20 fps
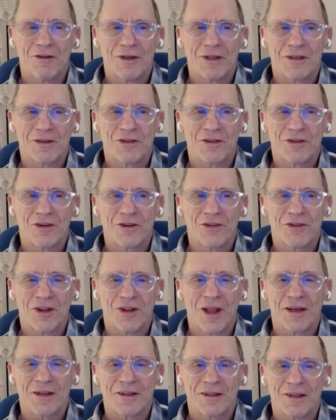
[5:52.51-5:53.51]
It's just
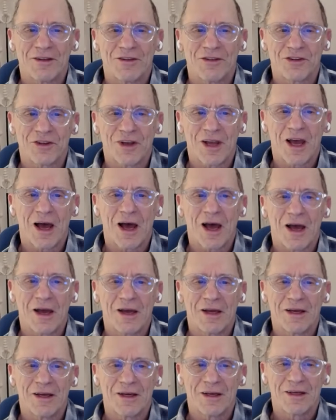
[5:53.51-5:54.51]
like the
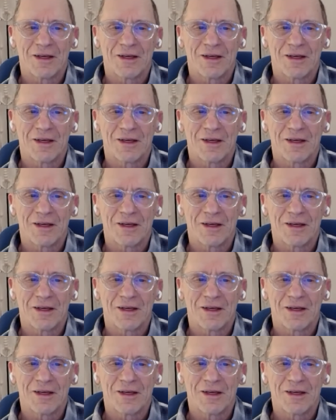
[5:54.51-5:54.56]
sky.